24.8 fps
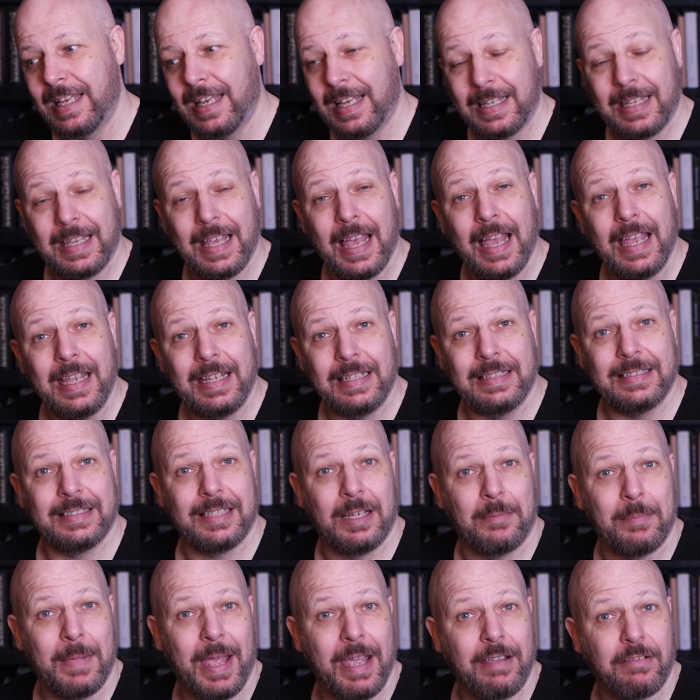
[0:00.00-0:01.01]
again,
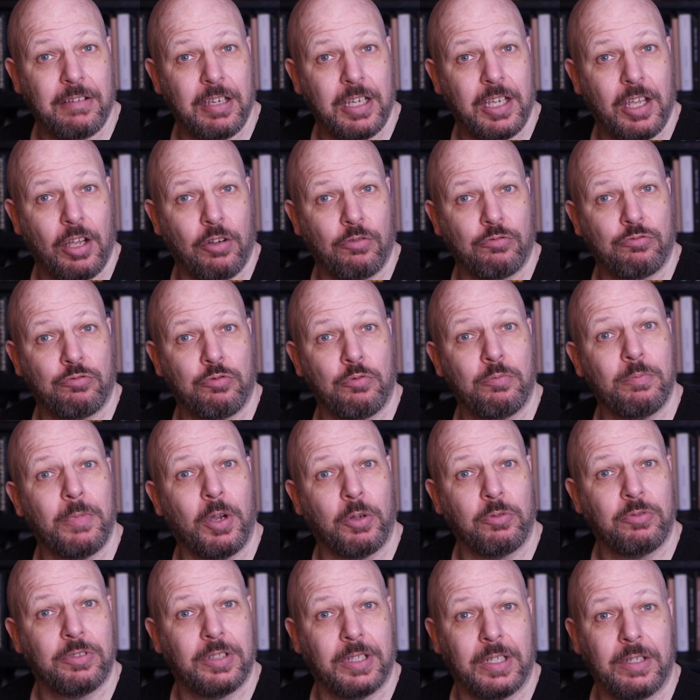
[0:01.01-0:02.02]
some agricultural
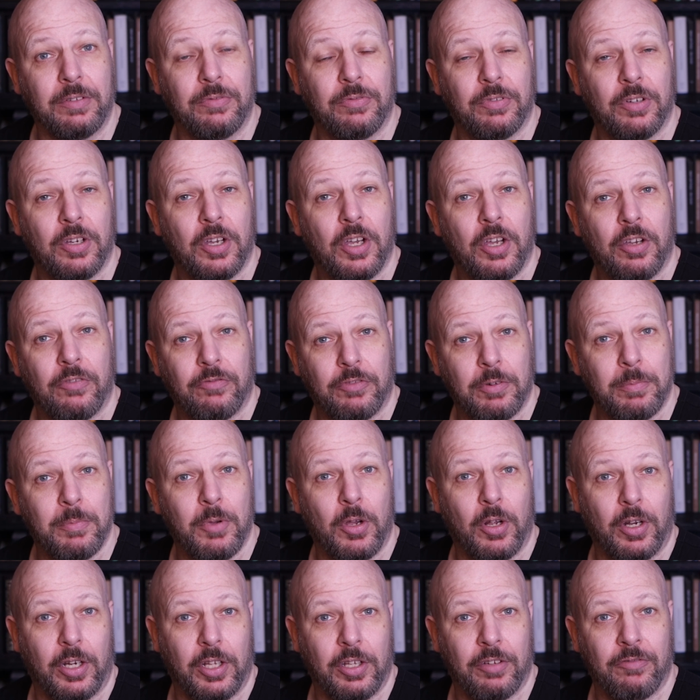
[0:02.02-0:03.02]
motif from
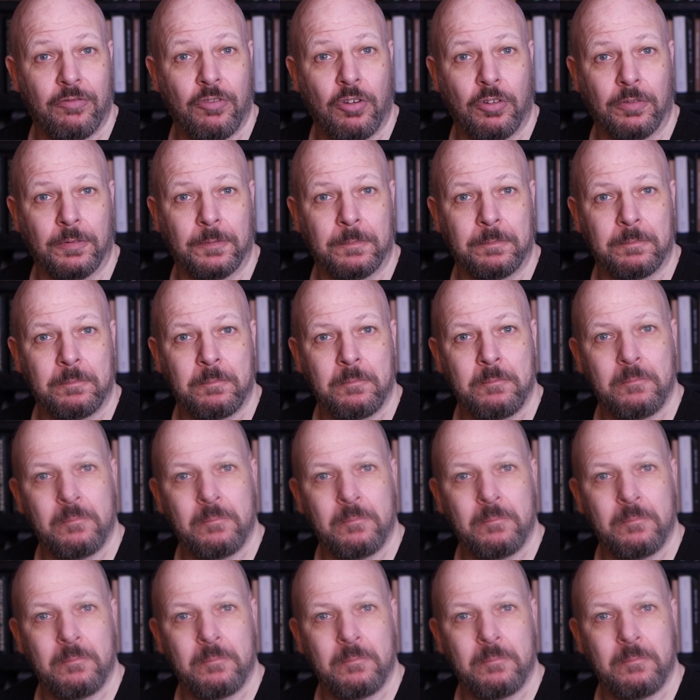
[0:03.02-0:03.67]
earlier on.